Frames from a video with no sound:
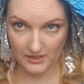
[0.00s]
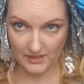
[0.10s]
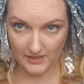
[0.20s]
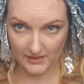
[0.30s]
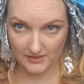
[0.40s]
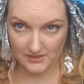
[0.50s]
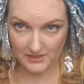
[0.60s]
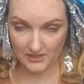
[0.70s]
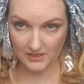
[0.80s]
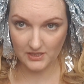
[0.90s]

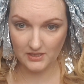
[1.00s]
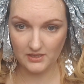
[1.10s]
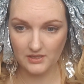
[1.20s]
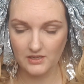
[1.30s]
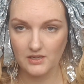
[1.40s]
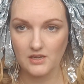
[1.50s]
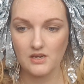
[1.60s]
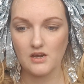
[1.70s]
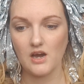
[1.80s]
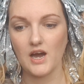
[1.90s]
is
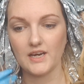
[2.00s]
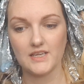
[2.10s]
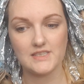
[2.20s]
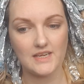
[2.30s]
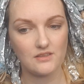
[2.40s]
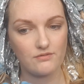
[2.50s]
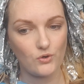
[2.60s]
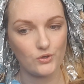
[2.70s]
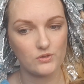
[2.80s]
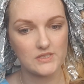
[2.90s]
I'm going to take the
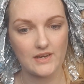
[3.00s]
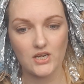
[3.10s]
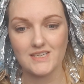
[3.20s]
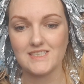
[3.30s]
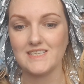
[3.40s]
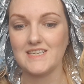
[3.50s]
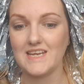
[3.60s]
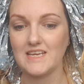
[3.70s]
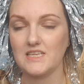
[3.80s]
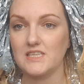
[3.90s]
foils out
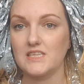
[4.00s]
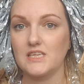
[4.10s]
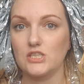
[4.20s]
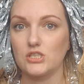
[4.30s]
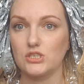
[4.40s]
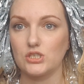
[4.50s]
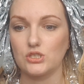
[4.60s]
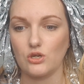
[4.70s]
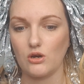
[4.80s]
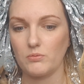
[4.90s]
underneath just to
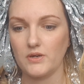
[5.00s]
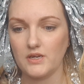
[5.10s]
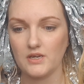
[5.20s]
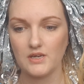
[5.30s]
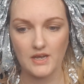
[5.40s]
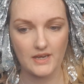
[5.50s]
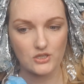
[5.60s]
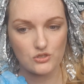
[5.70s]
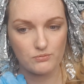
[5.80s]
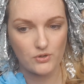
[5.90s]
stop
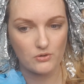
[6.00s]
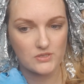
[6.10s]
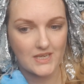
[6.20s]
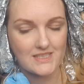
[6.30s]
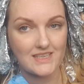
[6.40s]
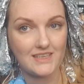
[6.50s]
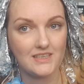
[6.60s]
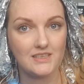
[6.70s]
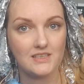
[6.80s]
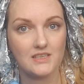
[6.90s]
extra
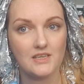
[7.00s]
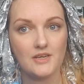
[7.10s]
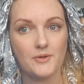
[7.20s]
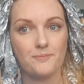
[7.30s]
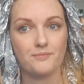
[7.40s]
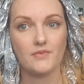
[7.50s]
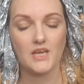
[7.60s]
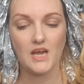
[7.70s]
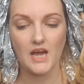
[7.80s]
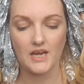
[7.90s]
processing,
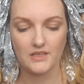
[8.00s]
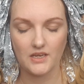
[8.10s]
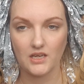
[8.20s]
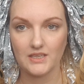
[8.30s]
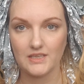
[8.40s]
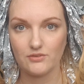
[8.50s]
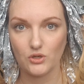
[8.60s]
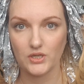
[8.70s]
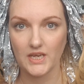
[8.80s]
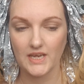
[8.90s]
and then I'll leave
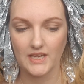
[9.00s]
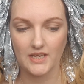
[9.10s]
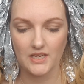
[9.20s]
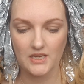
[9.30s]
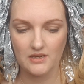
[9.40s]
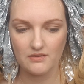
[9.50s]
it on here.